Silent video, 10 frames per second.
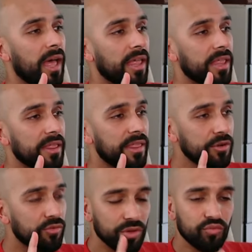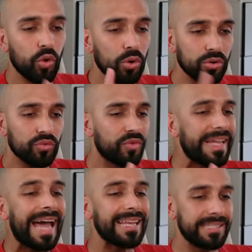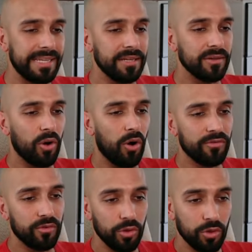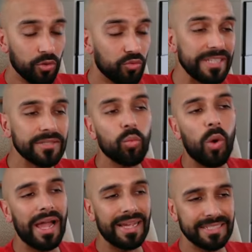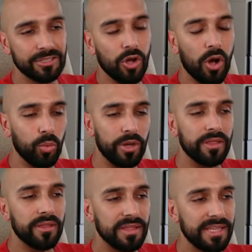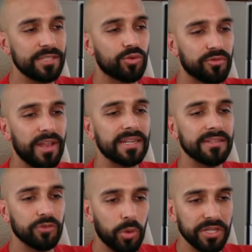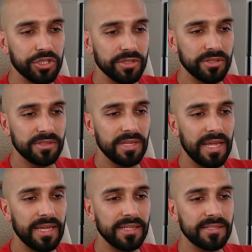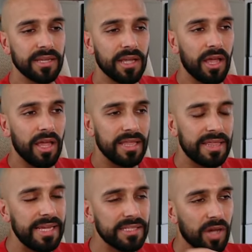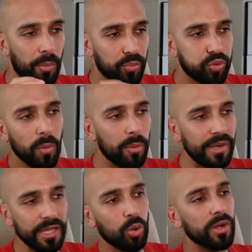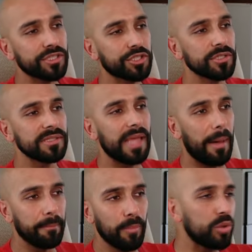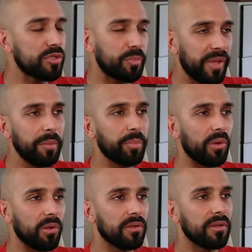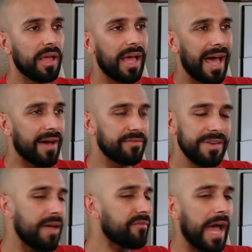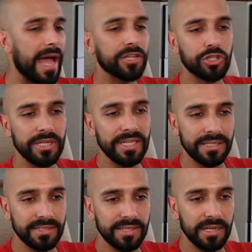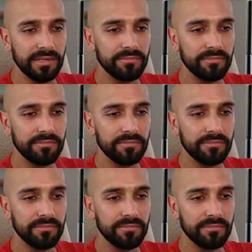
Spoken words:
The raw reality of the reason why I start with these reflective questions is these are probably questions that most people have never actually considered.